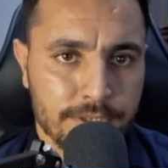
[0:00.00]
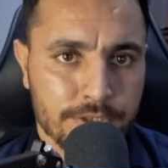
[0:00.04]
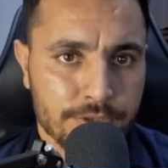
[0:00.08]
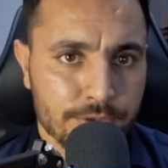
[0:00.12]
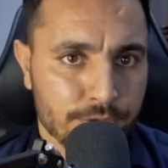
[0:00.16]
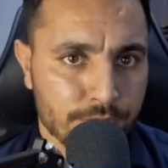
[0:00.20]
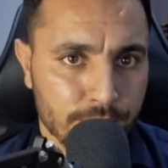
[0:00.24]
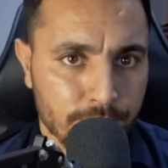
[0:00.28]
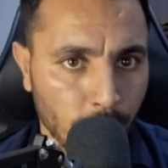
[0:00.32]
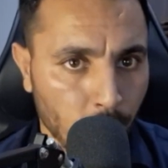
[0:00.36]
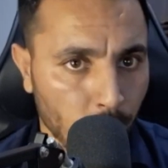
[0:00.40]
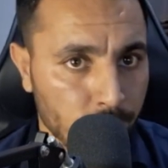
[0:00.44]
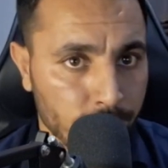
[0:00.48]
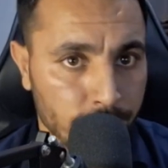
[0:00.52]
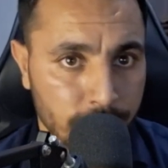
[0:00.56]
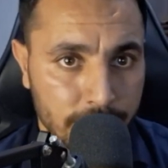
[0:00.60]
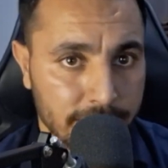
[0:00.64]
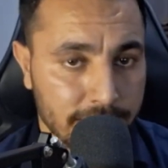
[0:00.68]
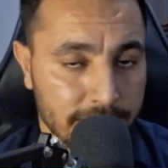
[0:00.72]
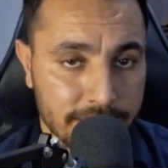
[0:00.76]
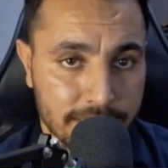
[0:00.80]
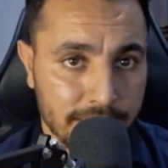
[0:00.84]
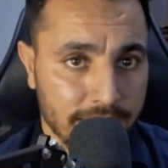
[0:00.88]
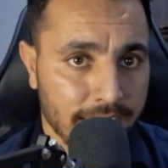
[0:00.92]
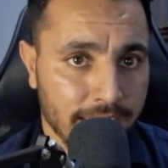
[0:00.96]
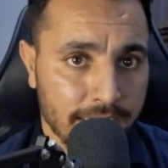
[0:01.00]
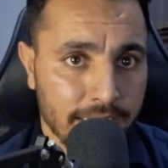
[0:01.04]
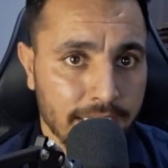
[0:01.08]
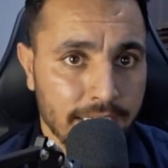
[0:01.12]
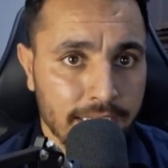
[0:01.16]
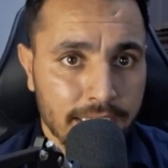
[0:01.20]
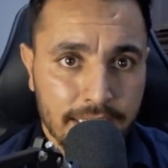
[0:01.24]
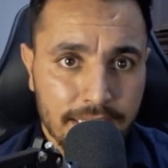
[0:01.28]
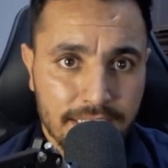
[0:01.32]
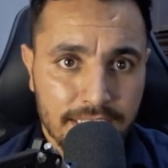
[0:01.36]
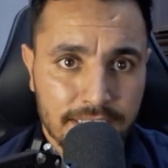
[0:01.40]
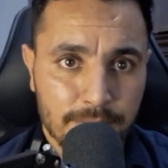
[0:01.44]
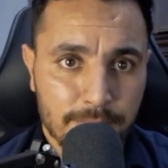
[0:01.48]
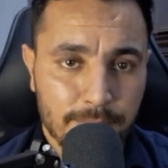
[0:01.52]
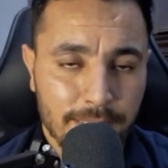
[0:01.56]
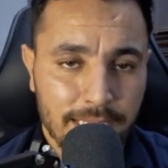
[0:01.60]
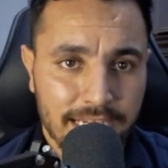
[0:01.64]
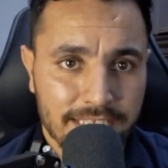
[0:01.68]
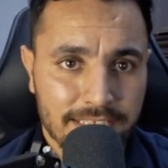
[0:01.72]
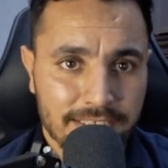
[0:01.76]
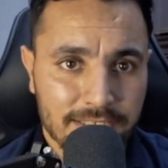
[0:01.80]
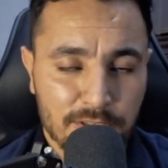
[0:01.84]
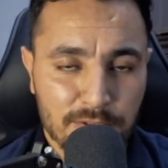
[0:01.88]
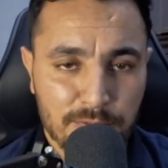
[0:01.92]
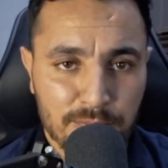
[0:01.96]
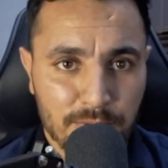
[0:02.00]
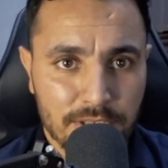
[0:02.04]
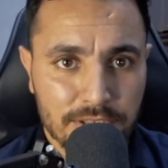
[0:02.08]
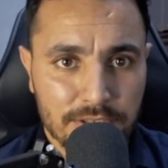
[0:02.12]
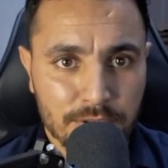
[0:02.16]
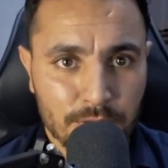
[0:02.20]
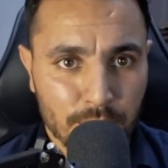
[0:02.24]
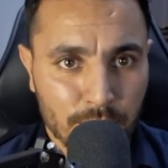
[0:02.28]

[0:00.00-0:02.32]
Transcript: which is revolving in the planet. And